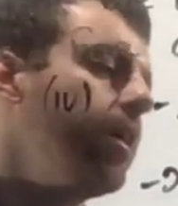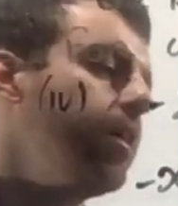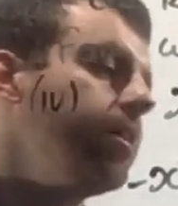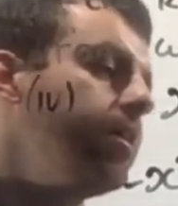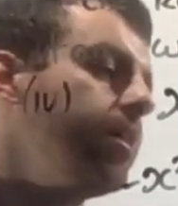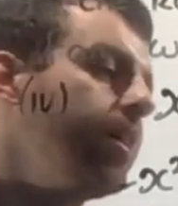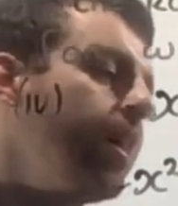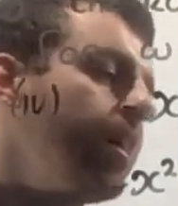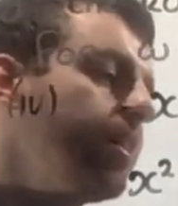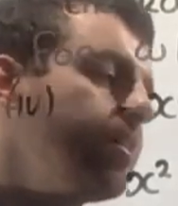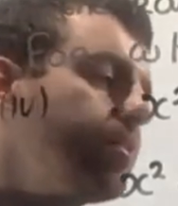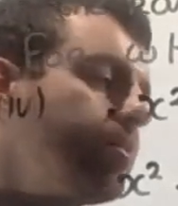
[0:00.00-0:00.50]

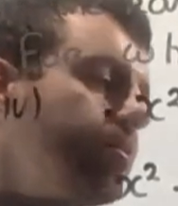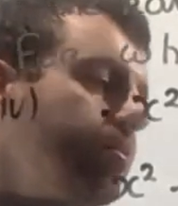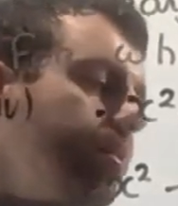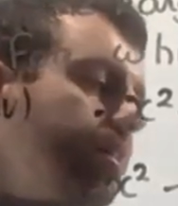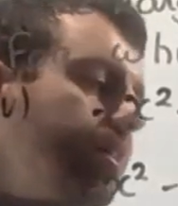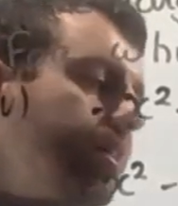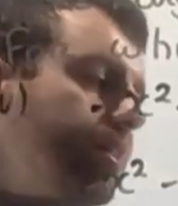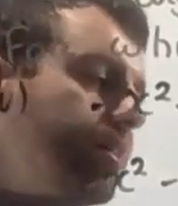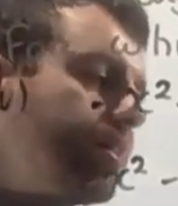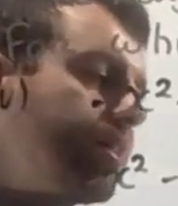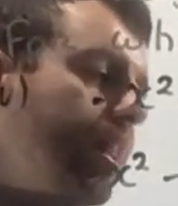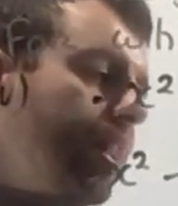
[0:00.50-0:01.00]
The answer in
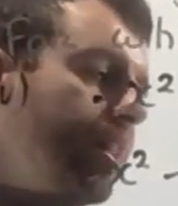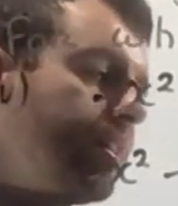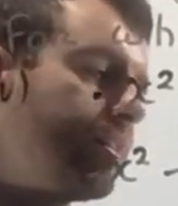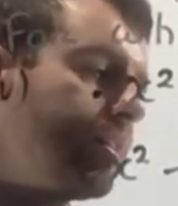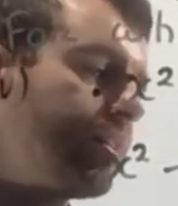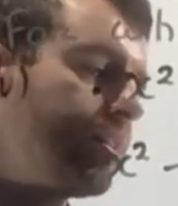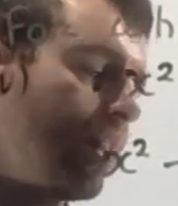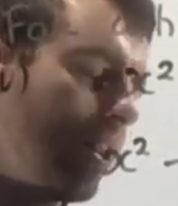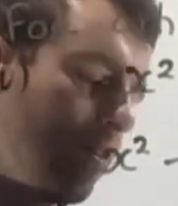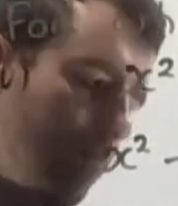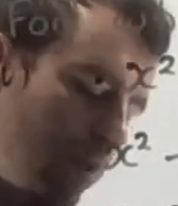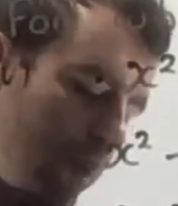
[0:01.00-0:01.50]
this case is
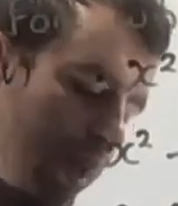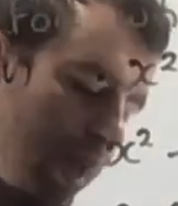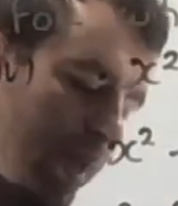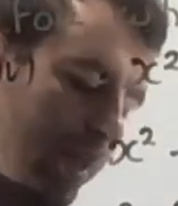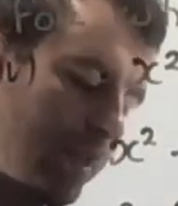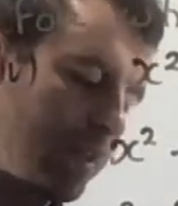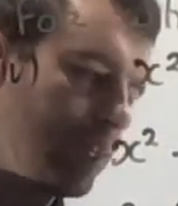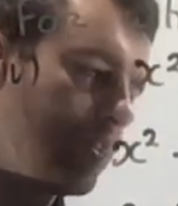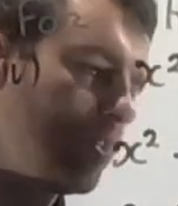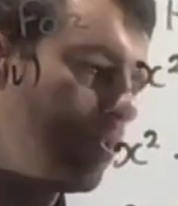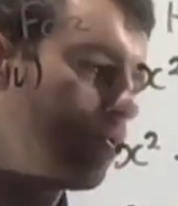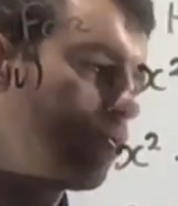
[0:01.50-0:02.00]
that when
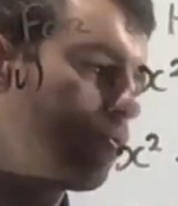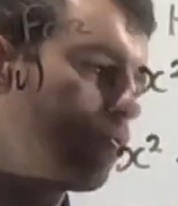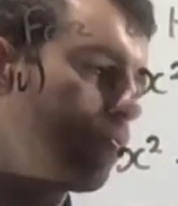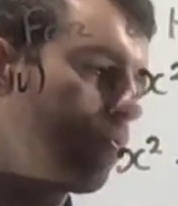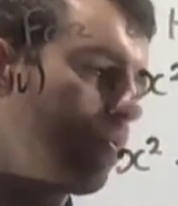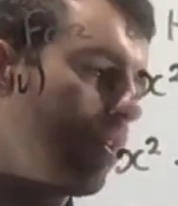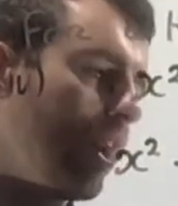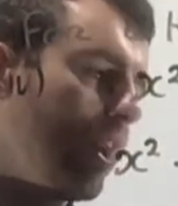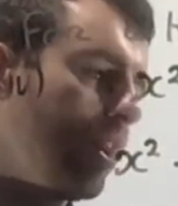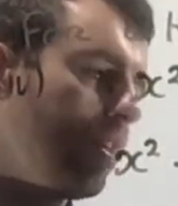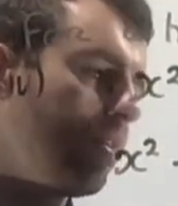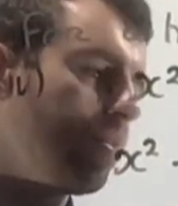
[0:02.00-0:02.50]
x is
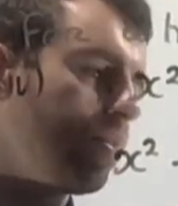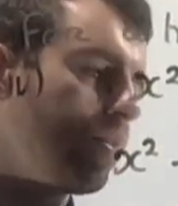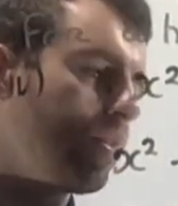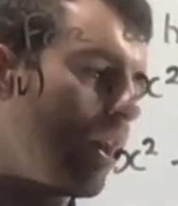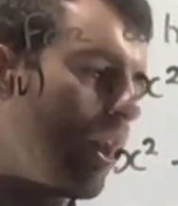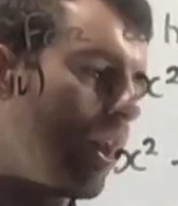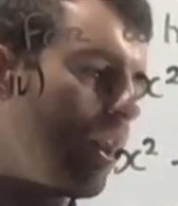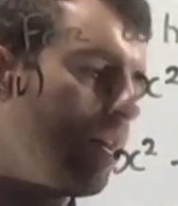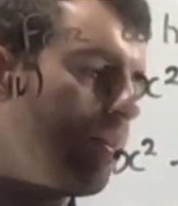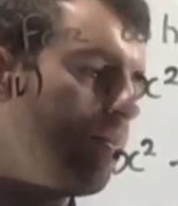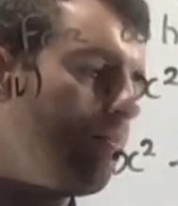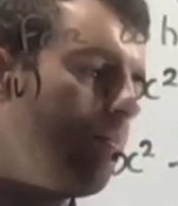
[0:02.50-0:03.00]
greater
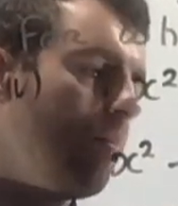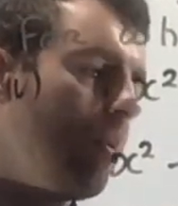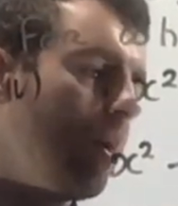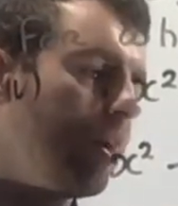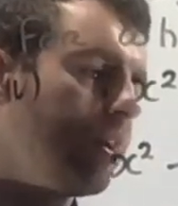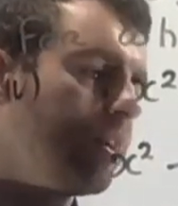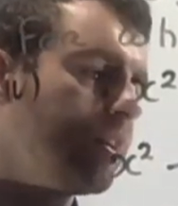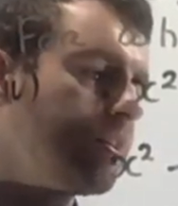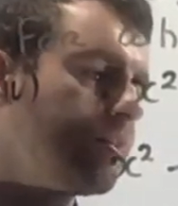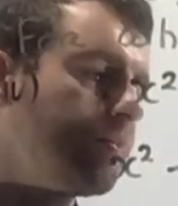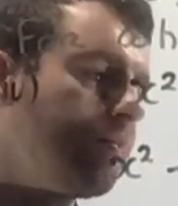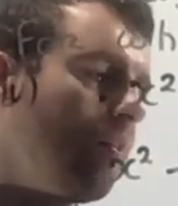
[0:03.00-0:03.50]
than
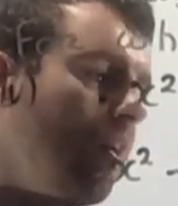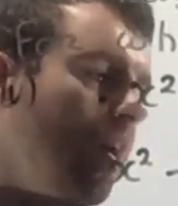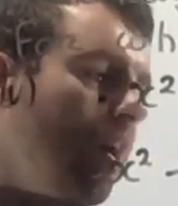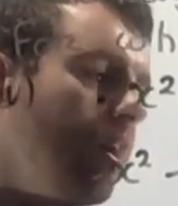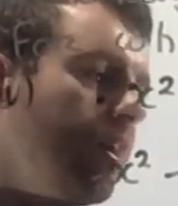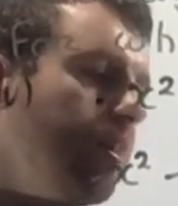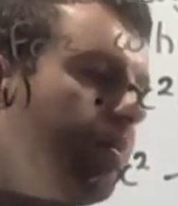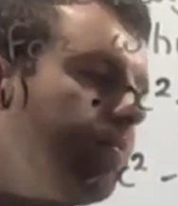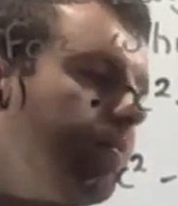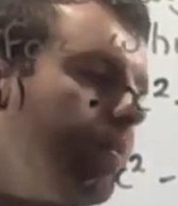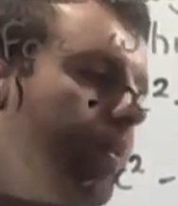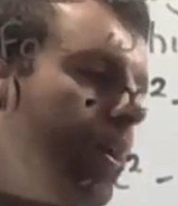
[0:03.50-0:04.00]
minus
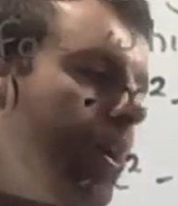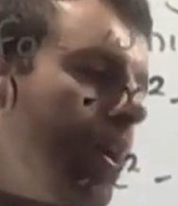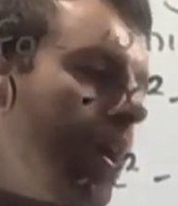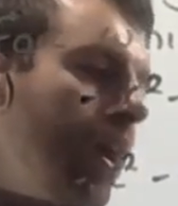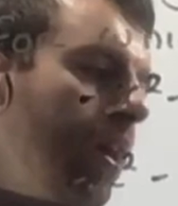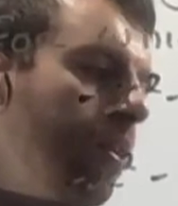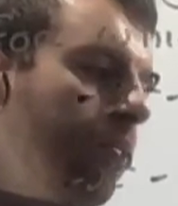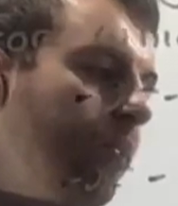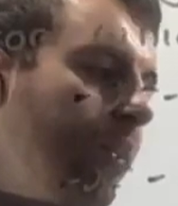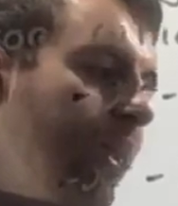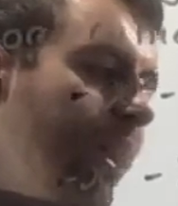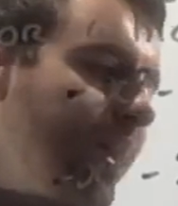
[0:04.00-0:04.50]
5
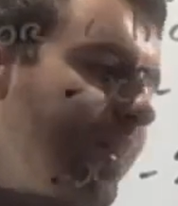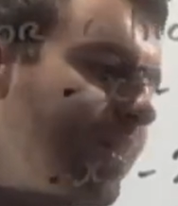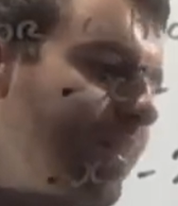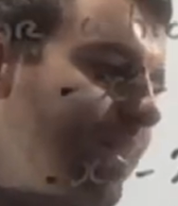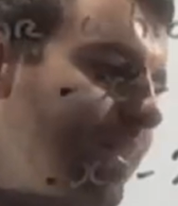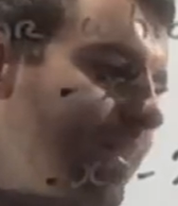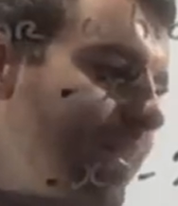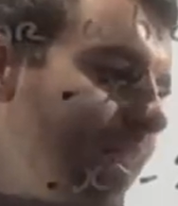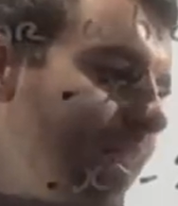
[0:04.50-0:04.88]
and when x is